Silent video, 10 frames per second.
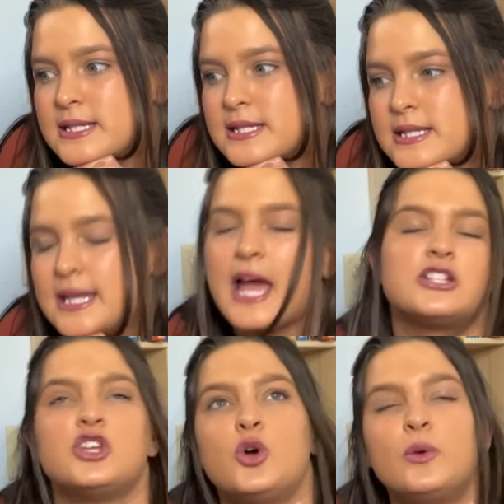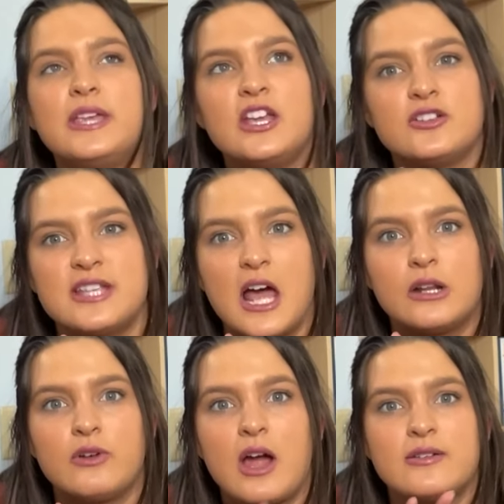yeah, so he goes down
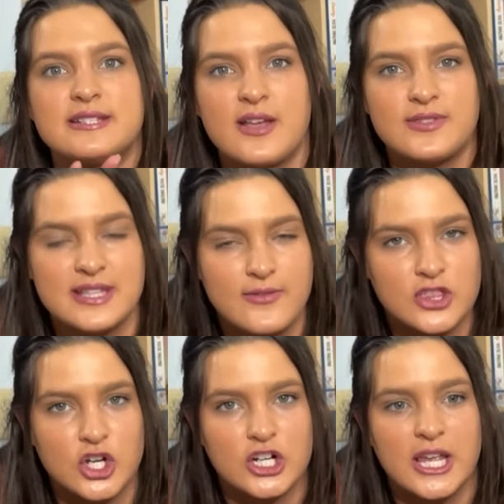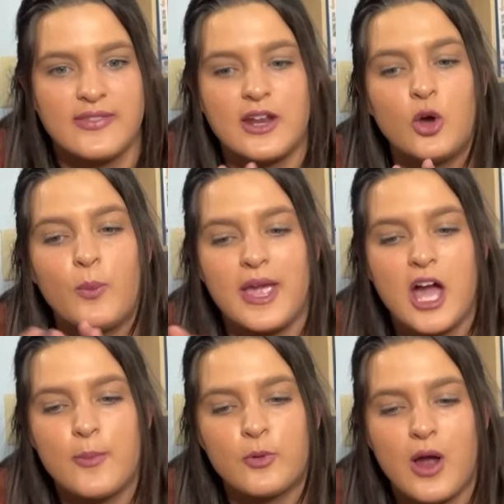around 7:30, and then he'll wake
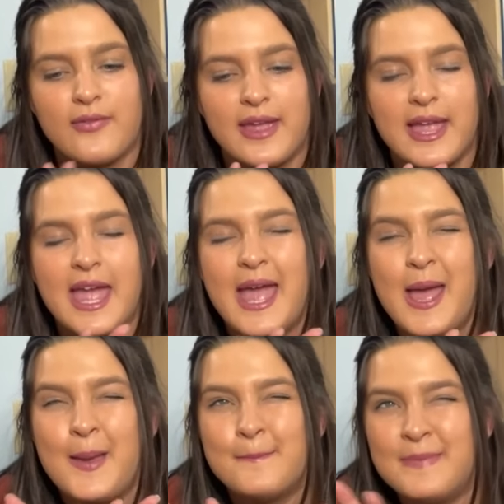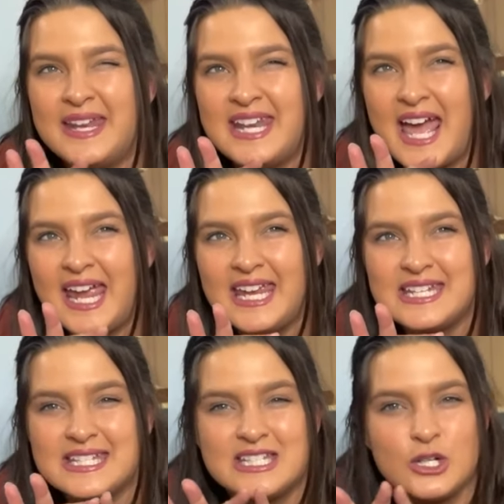up around like midnight
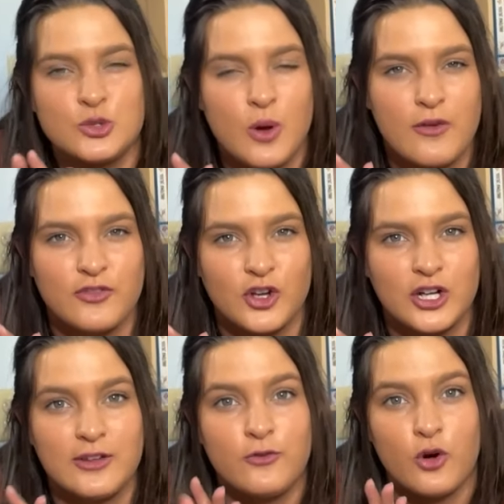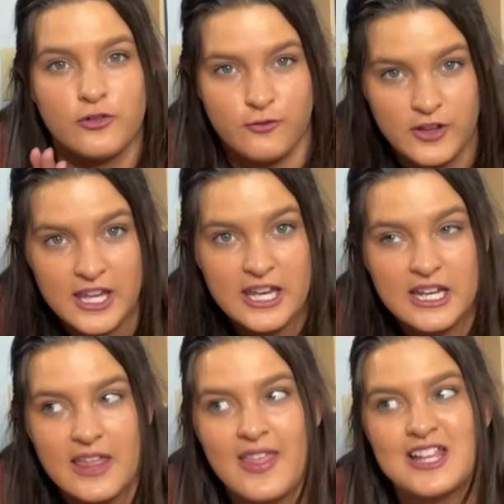to 12:30 for a feed,
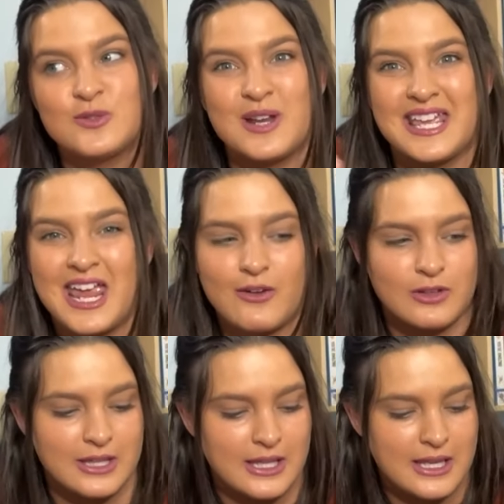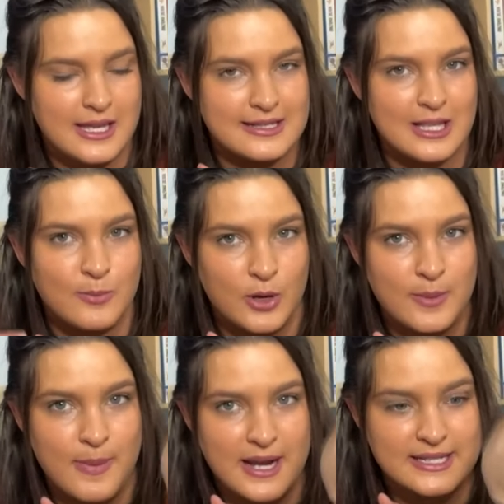and that's when I can't really easily put him back